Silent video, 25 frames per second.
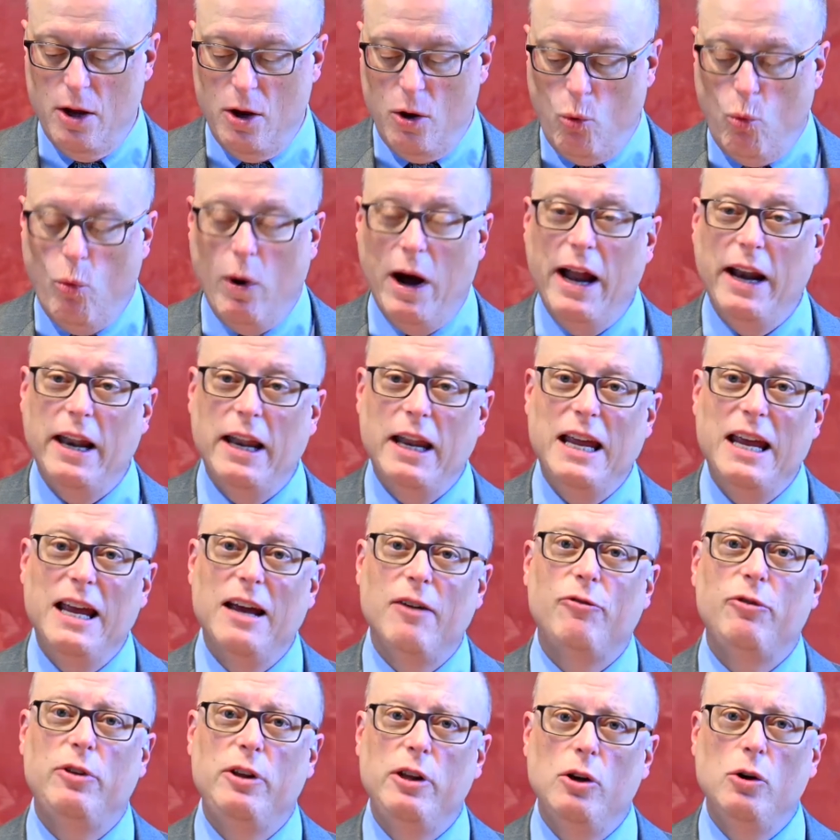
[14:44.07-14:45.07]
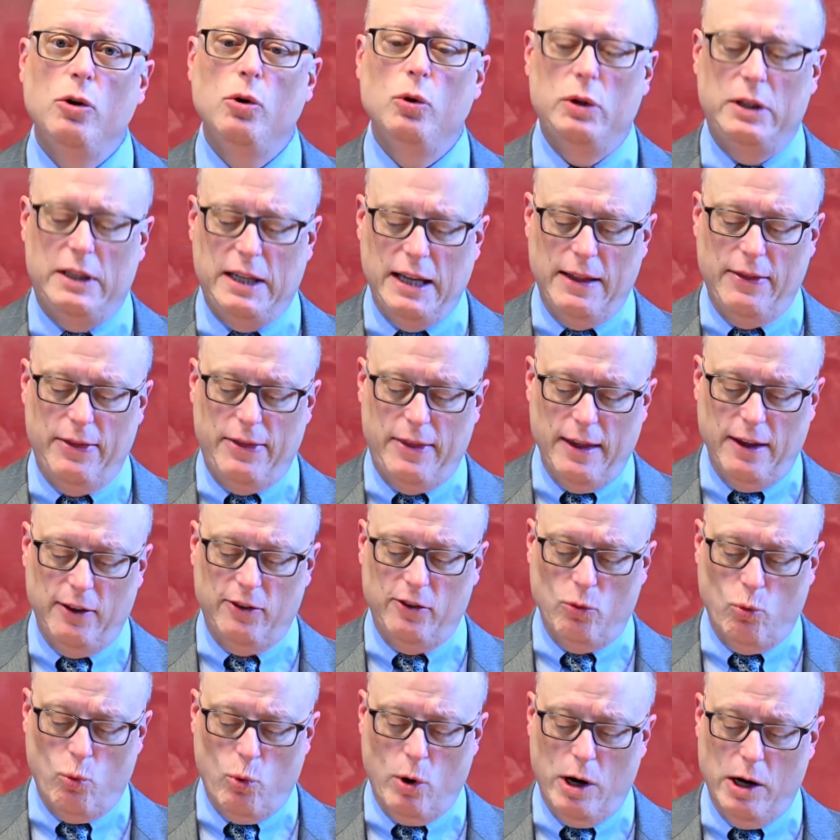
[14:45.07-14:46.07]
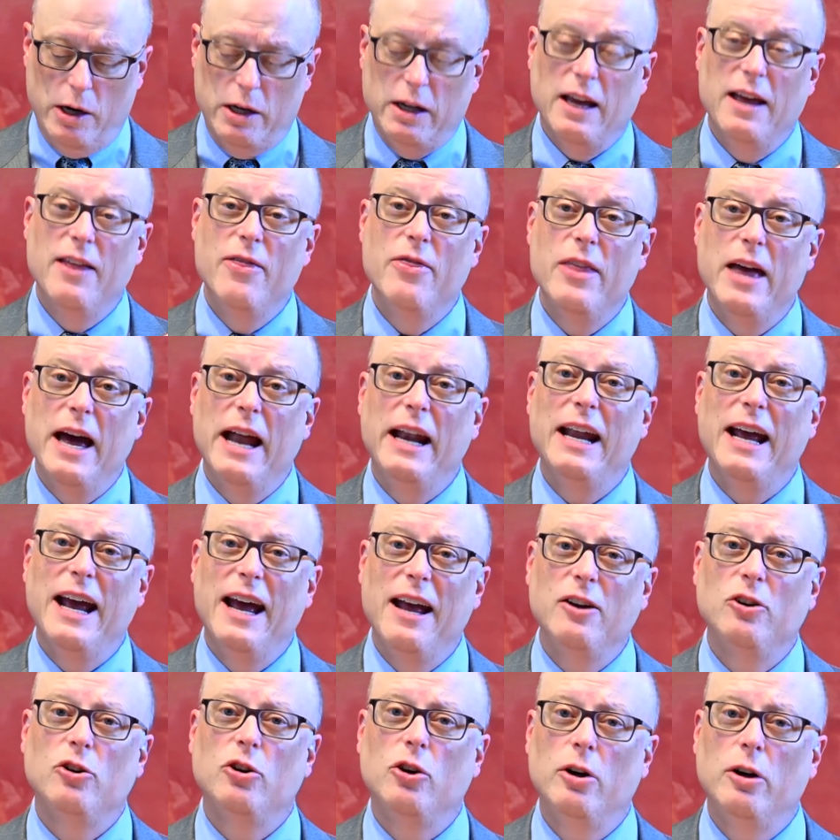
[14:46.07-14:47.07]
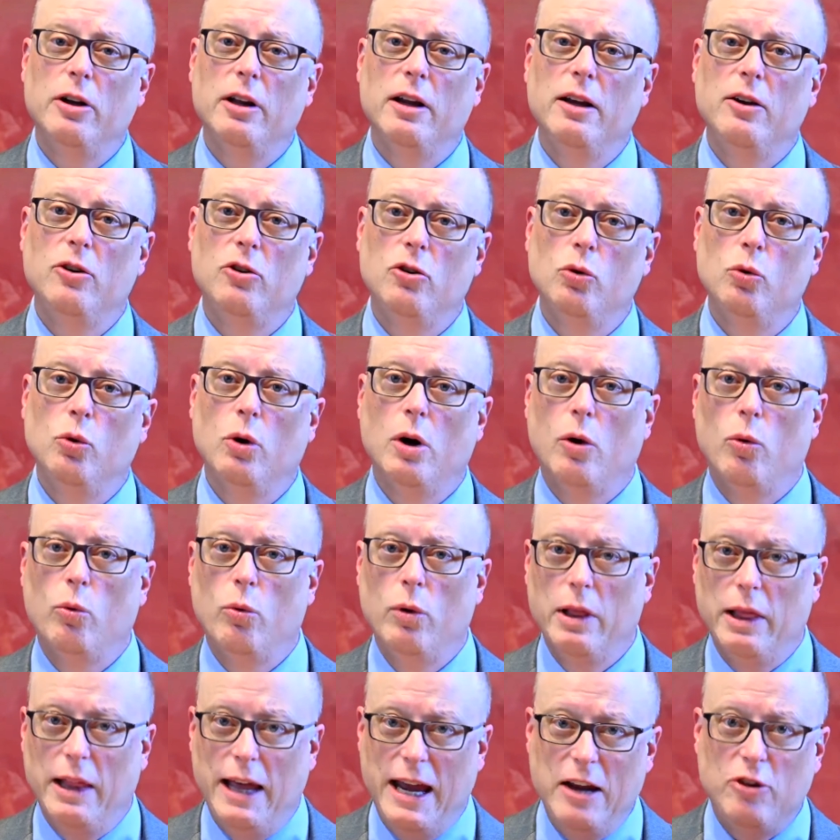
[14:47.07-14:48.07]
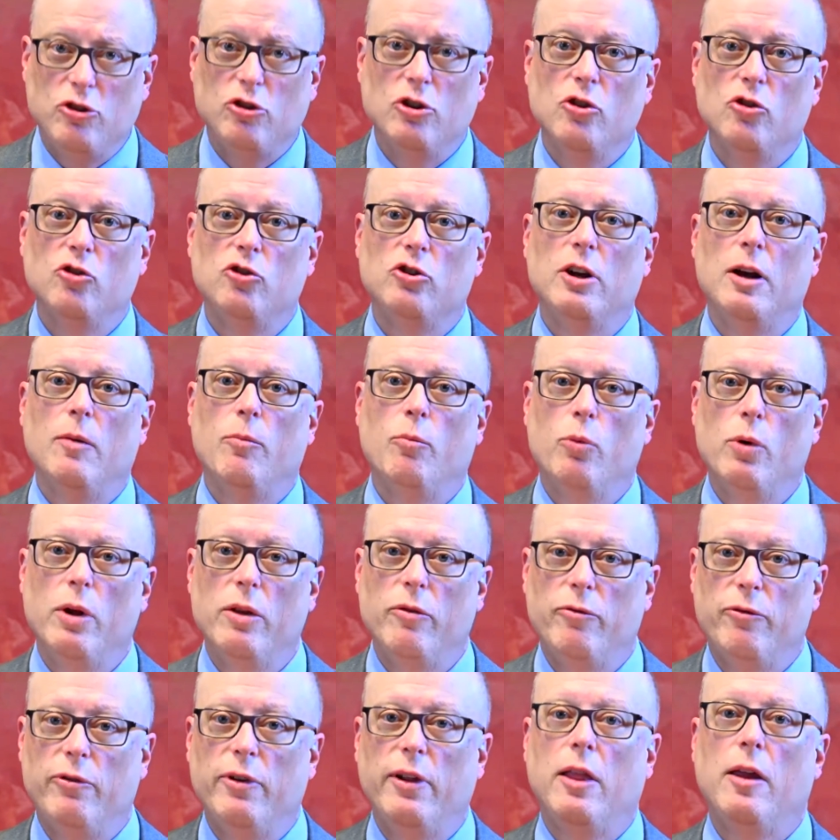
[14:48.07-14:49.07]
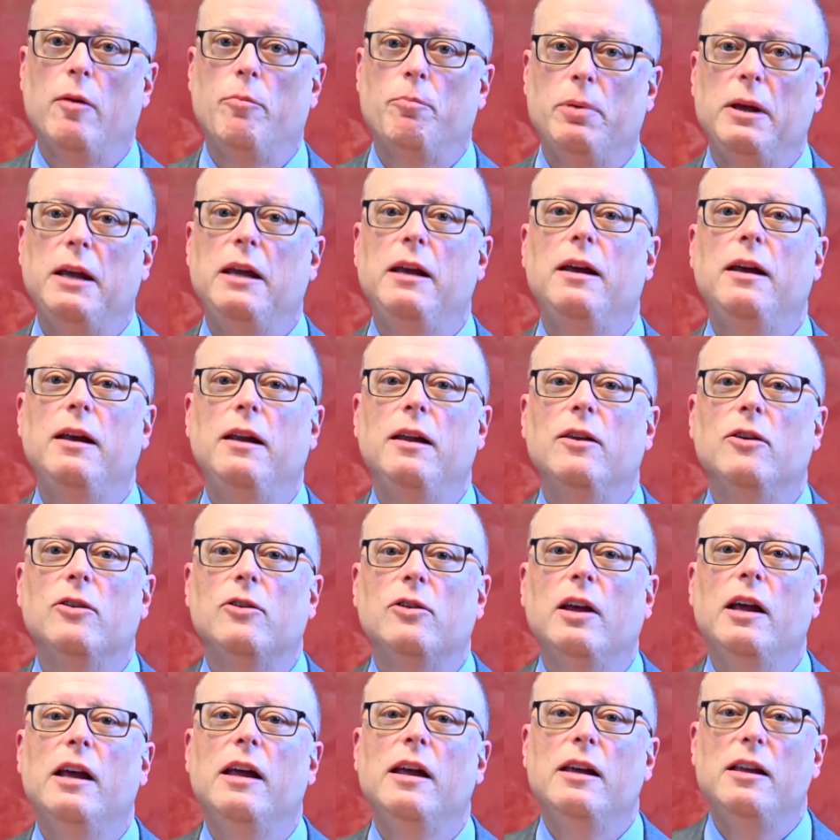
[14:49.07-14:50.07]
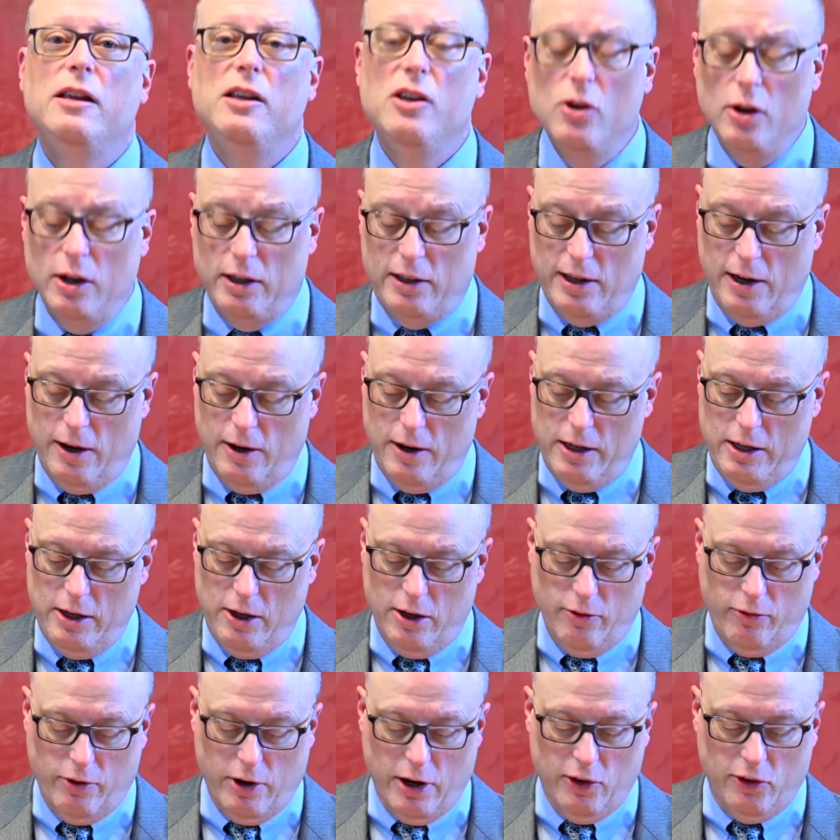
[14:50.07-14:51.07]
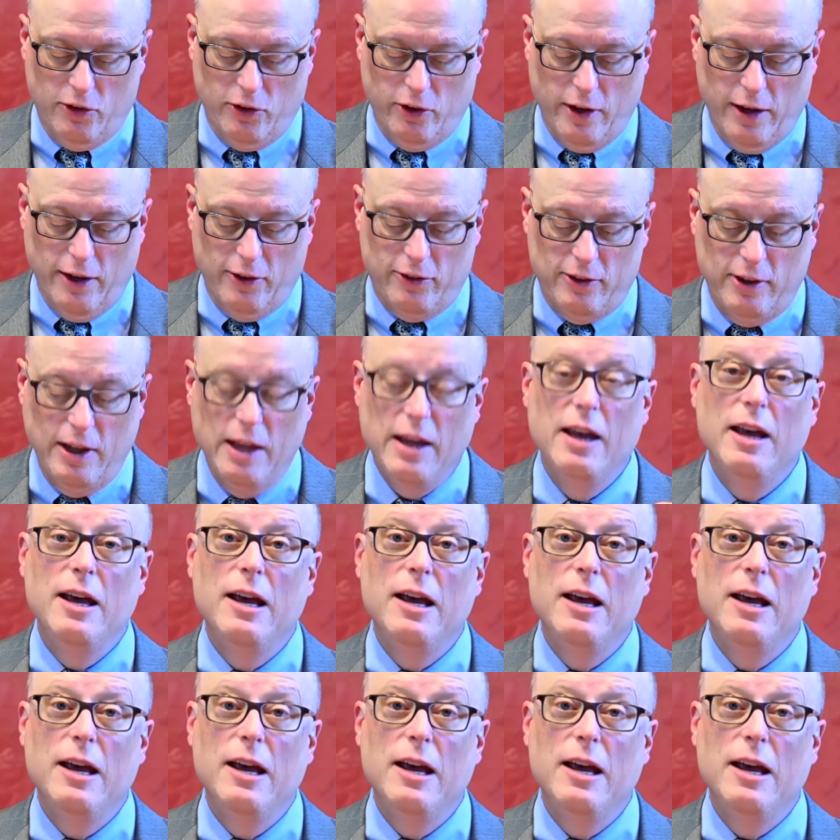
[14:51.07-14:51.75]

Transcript: What if you did this work and then entered into a relationship with Philippines, Unitarian Universalists,